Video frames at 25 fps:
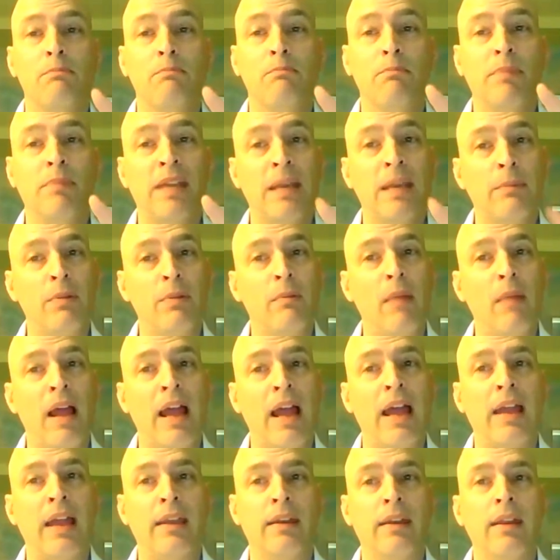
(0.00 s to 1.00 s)
Keep in
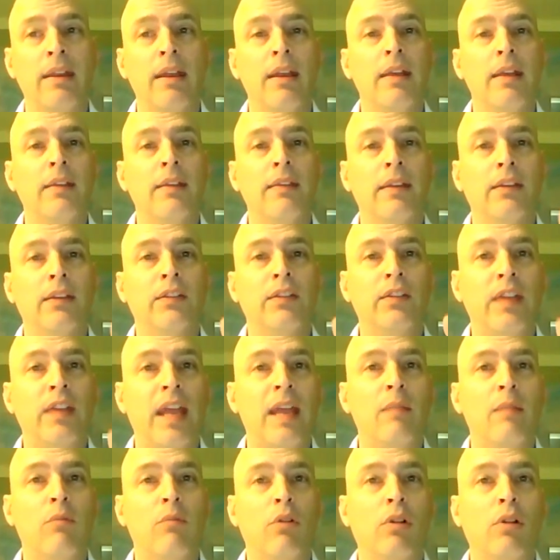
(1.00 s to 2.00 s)
mind, this
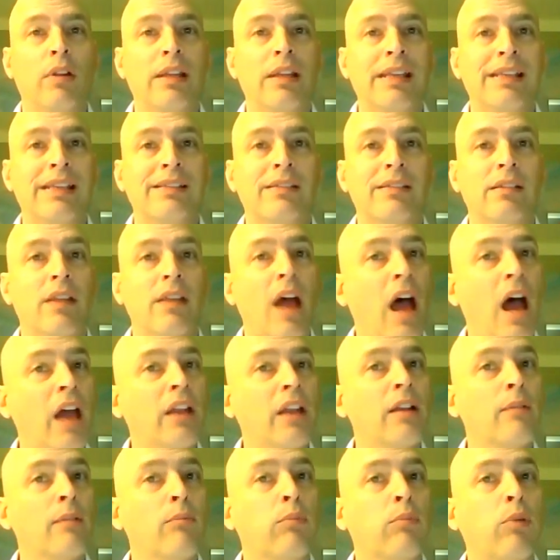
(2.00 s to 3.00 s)
table is
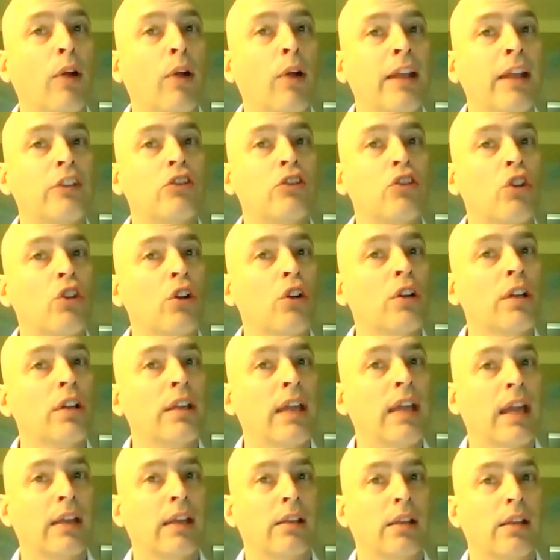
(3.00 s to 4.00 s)
not a branch circuit
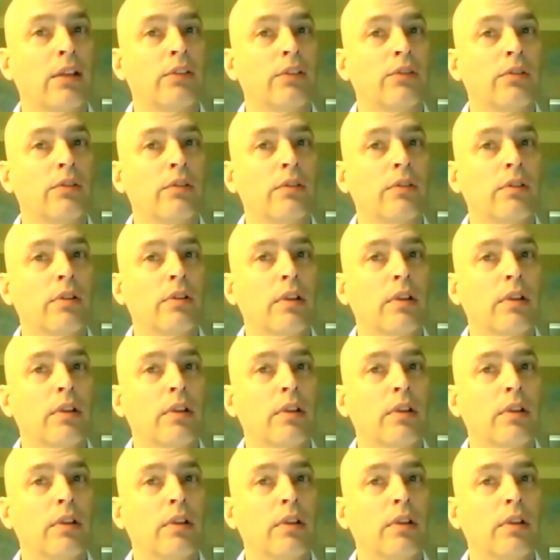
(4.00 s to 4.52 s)
calculation.